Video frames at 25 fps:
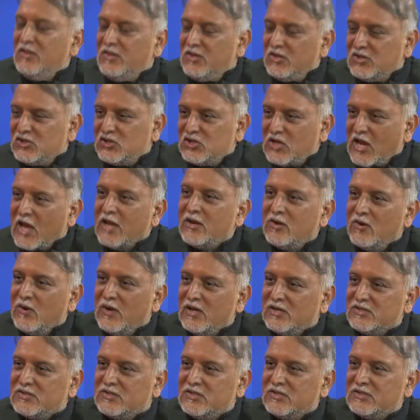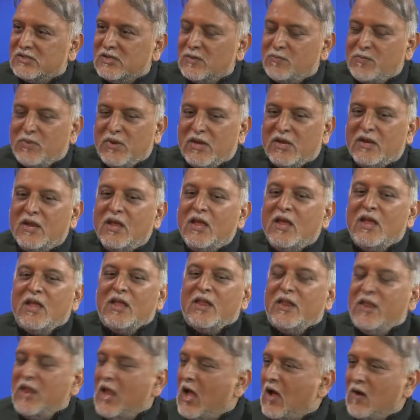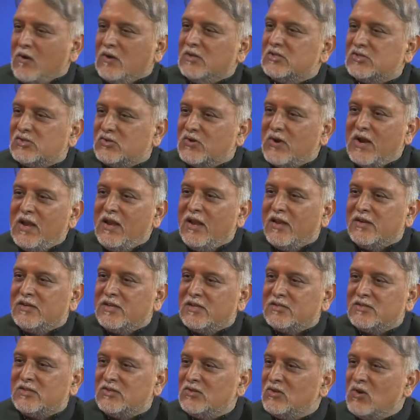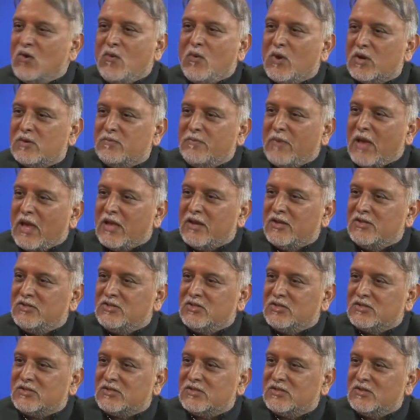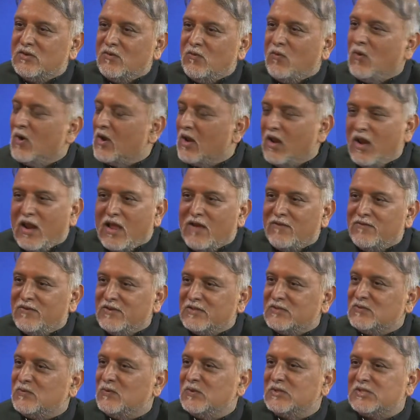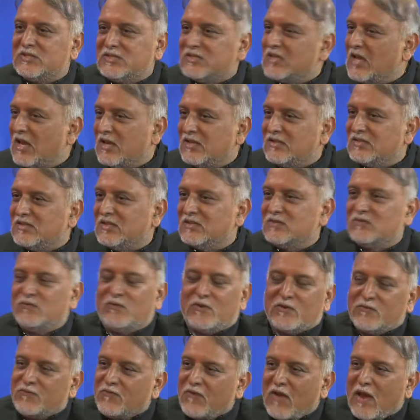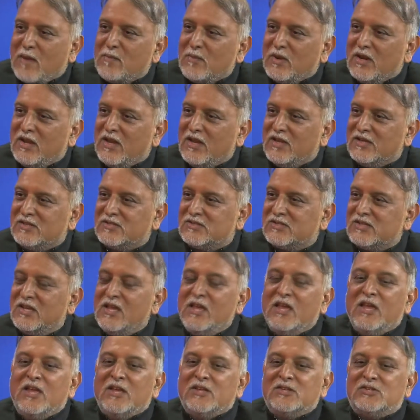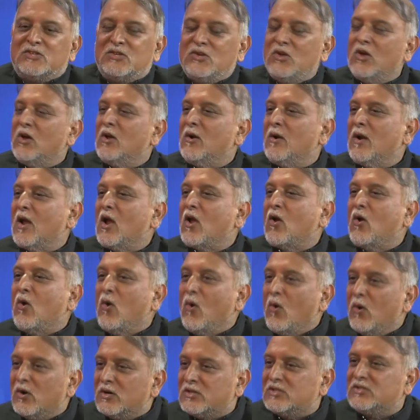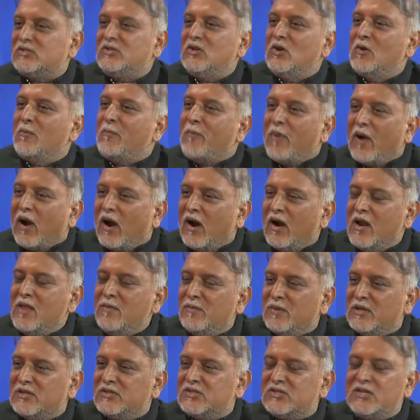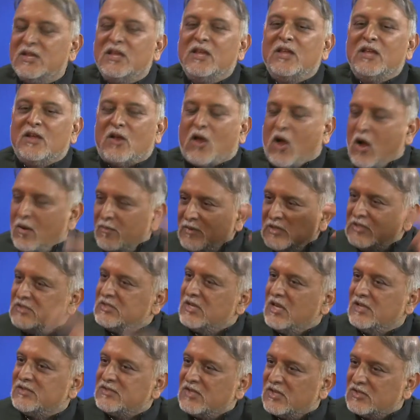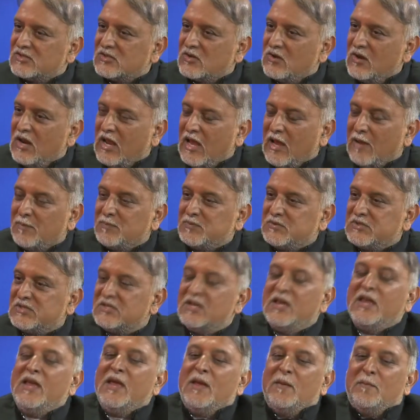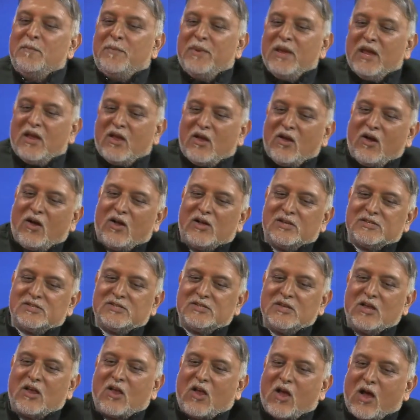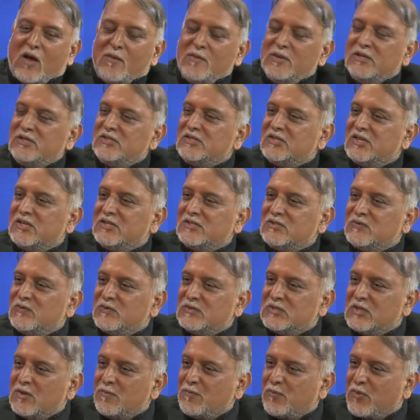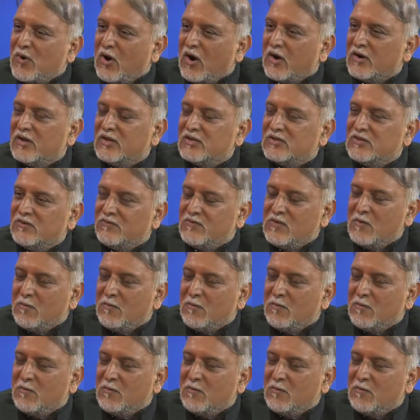the shadow has disappeared. Now Australia doesn't know what marriage is, what love is, what sex is, what family is. So your courts, your parliaments, common sense has collapsed because common sense was a product of